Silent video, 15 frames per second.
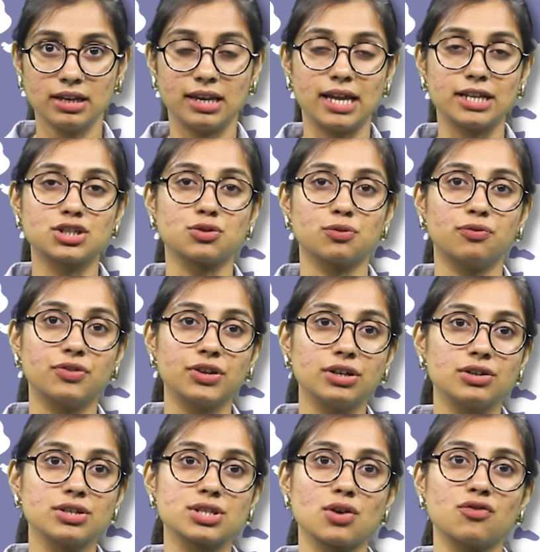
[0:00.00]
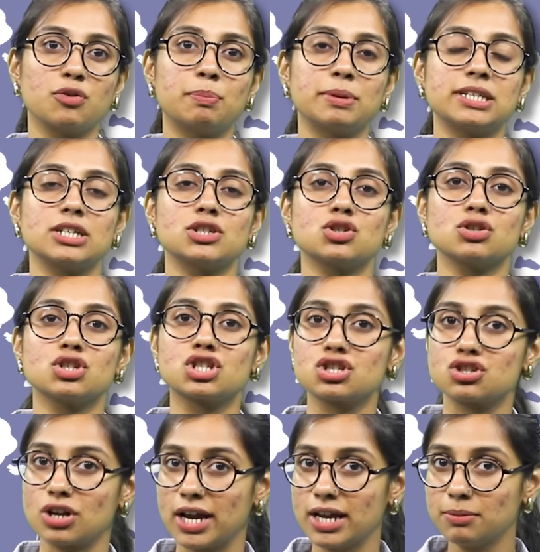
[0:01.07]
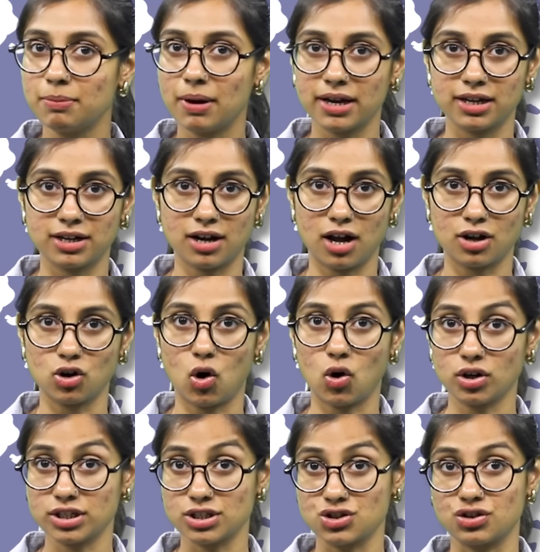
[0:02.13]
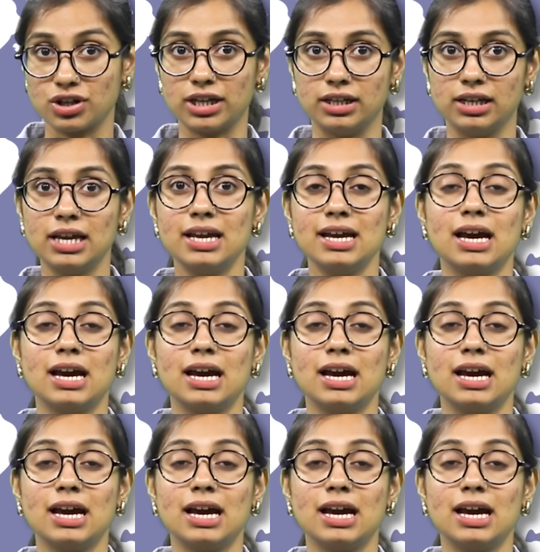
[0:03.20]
led to fears of a potential strike by Iran on Israel